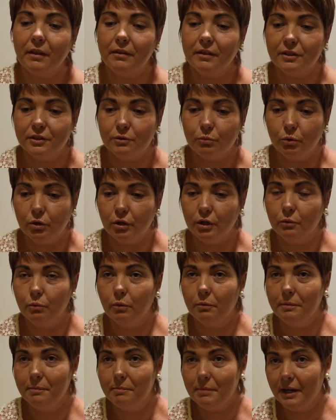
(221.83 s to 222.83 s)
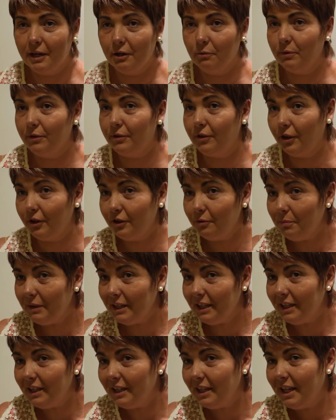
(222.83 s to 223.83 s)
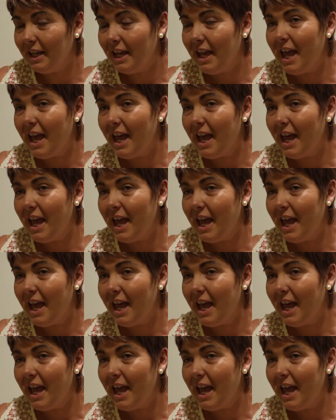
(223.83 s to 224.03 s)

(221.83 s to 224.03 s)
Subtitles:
this world would be better without me.